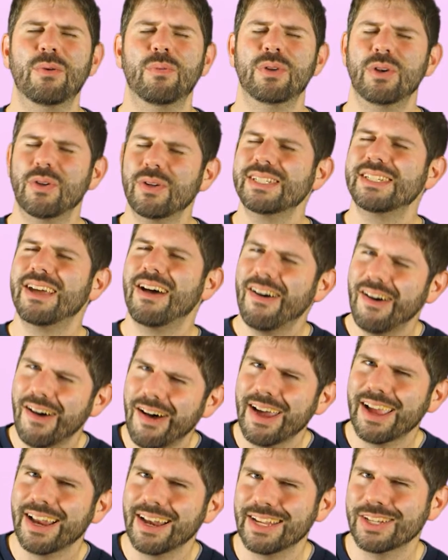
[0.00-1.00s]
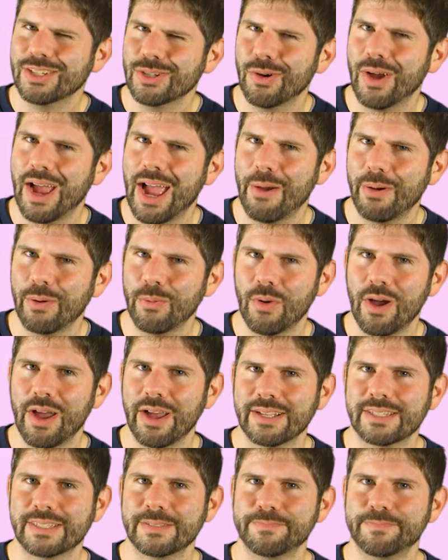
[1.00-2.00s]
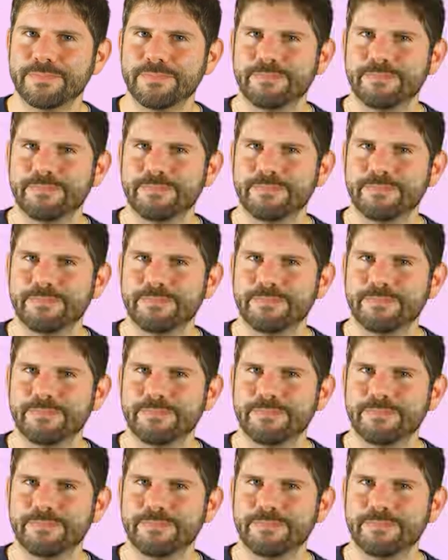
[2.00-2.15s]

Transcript: we're not entirely sure how it works.